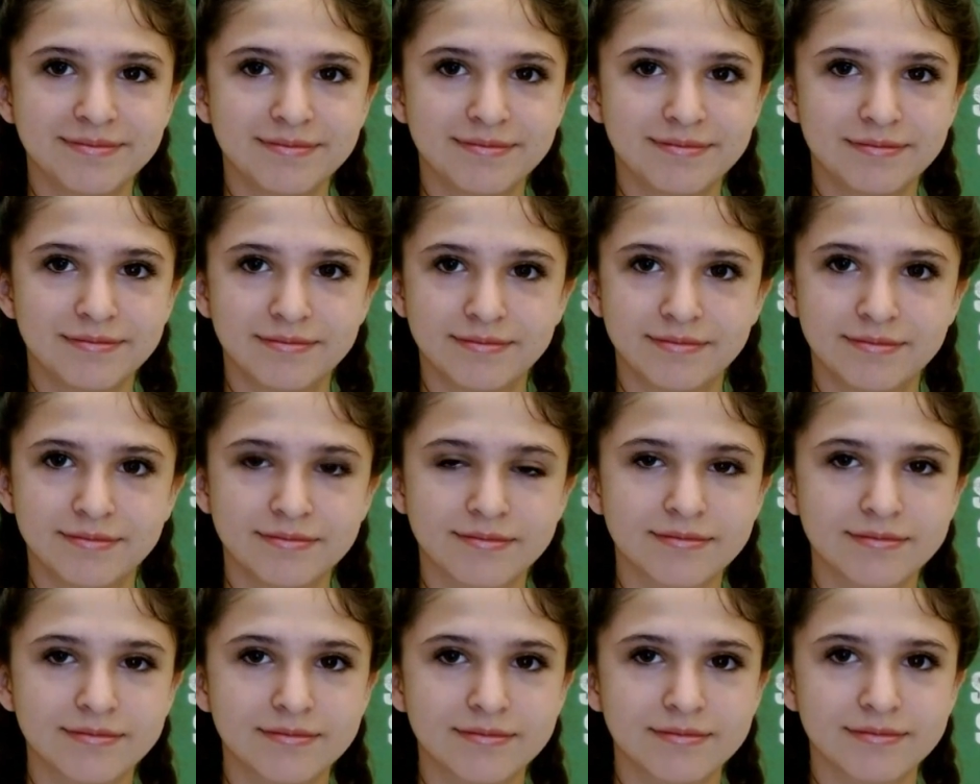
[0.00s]

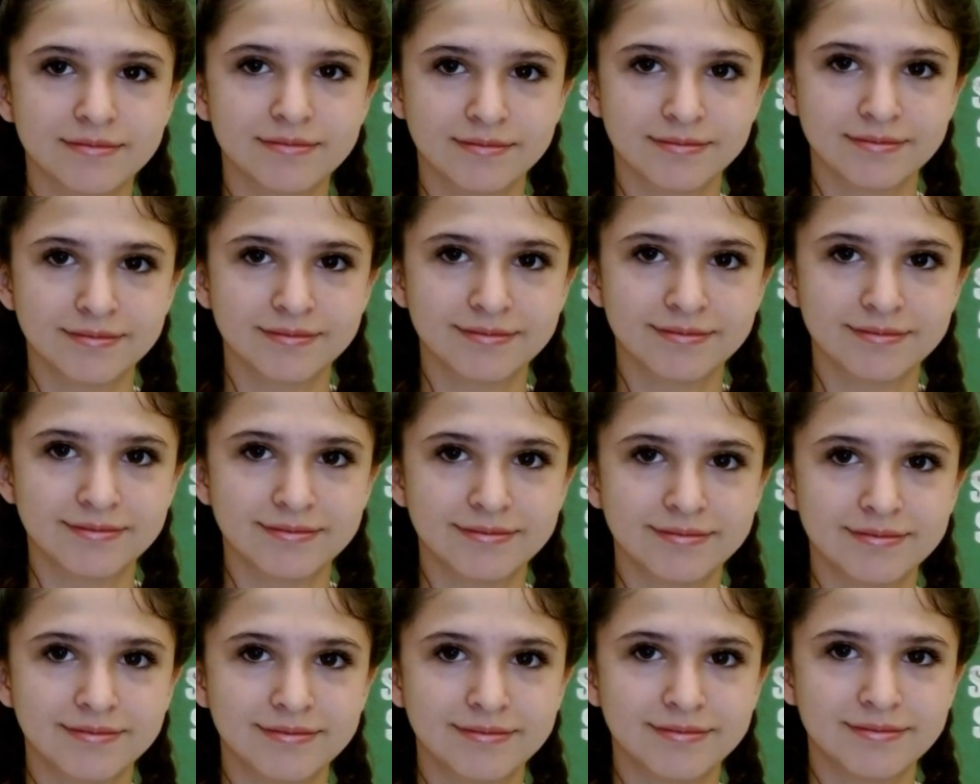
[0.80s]

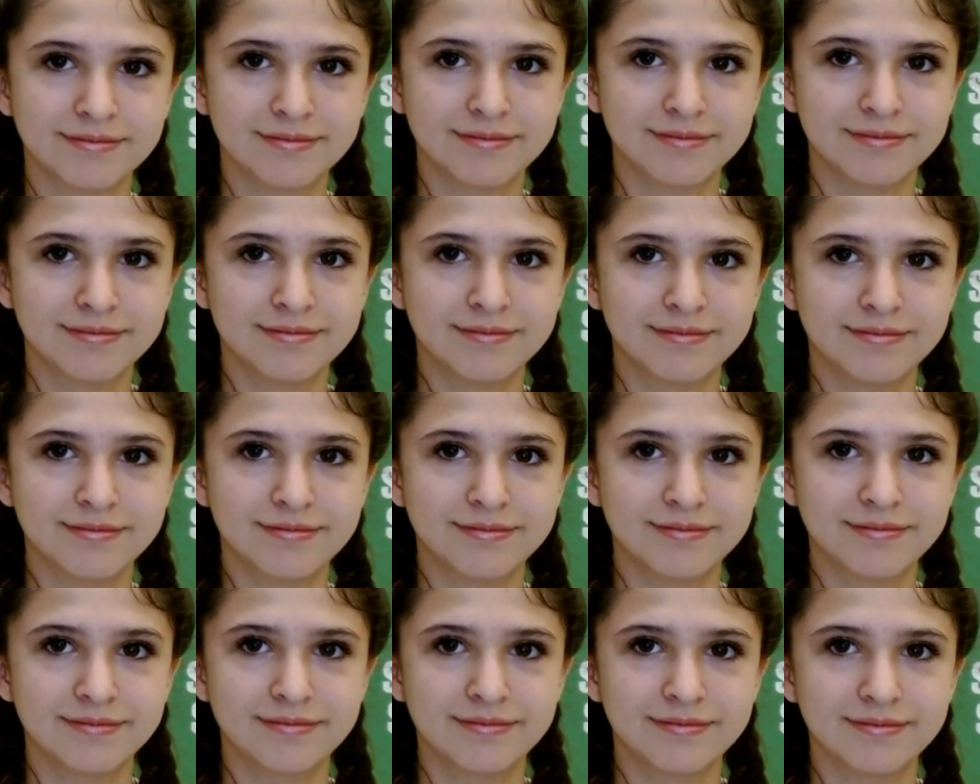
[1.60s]

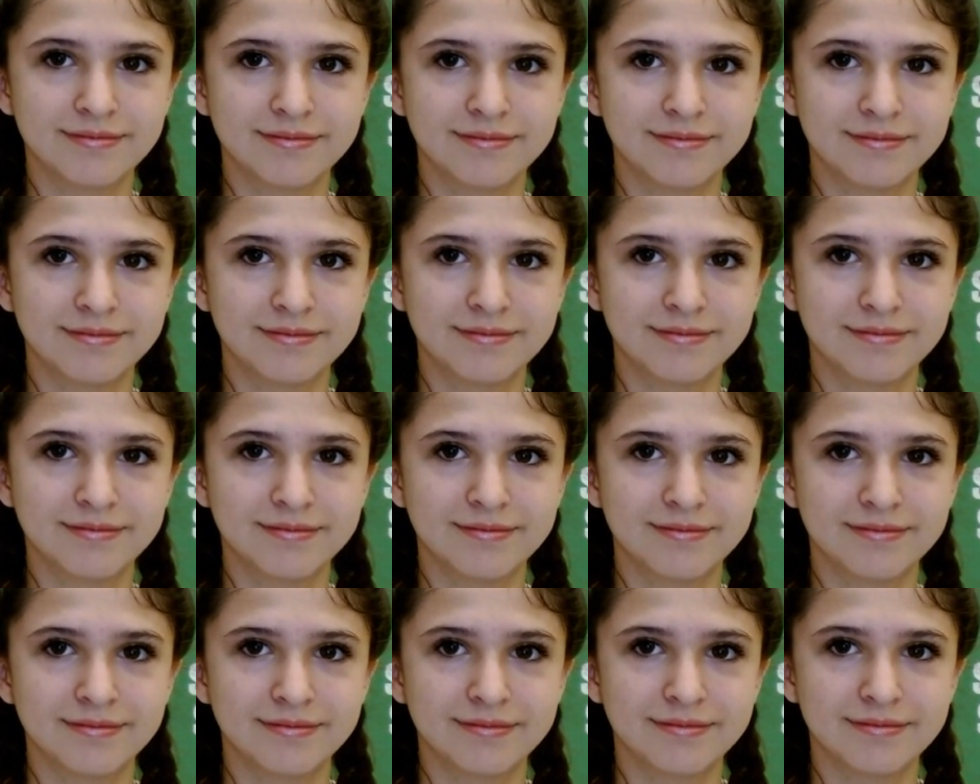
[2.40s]

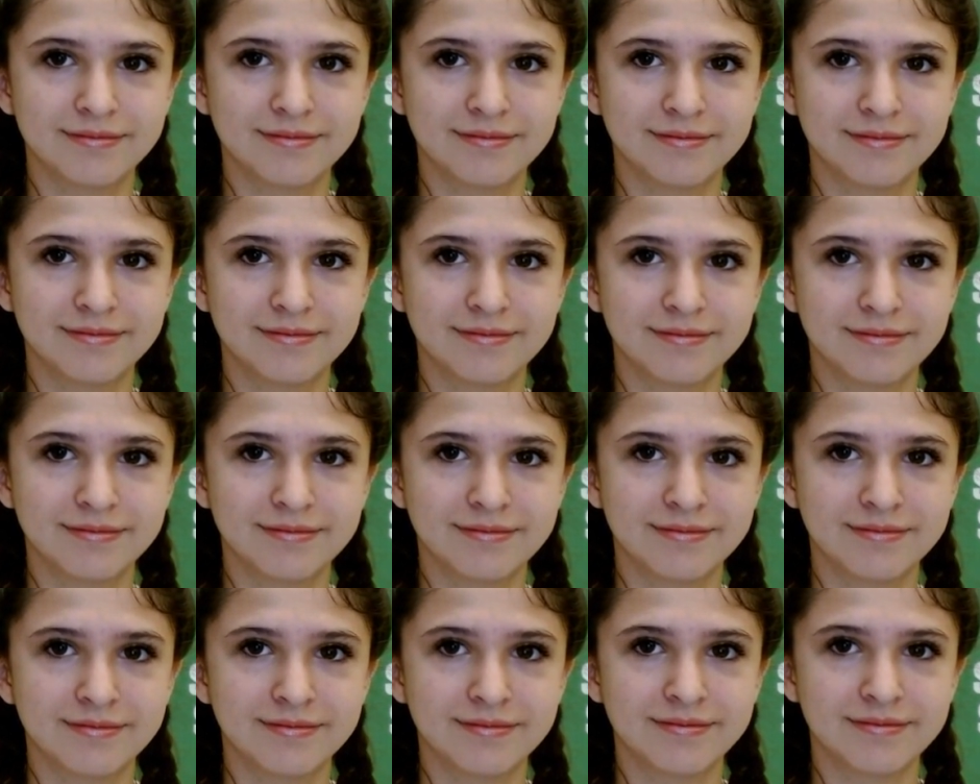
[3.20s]

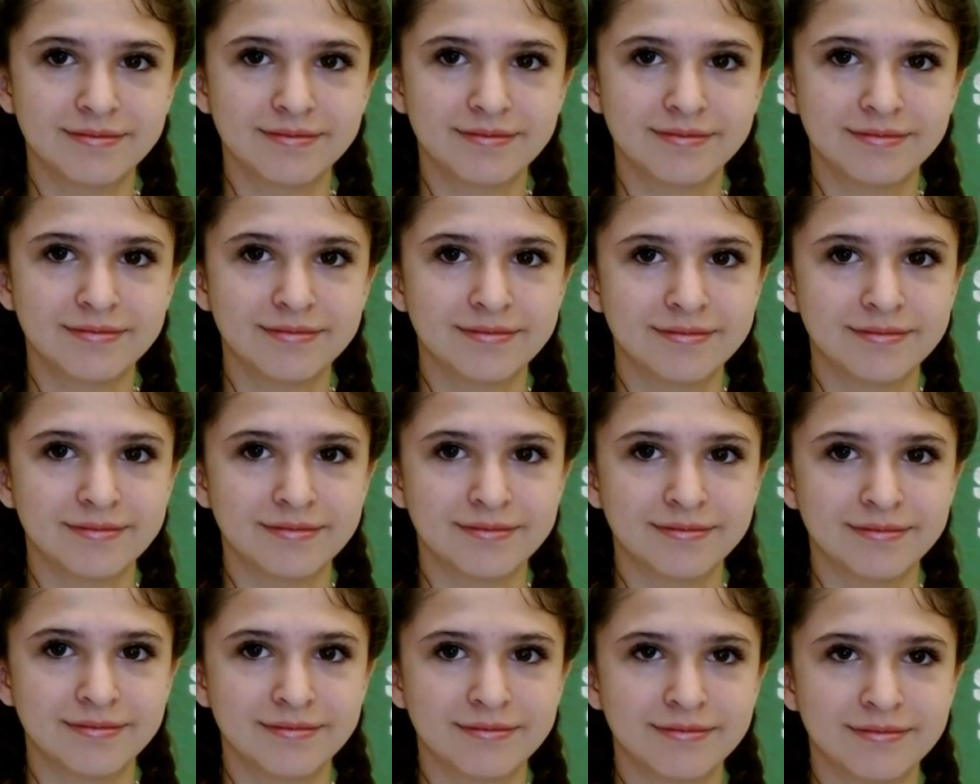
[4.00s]
[no speech]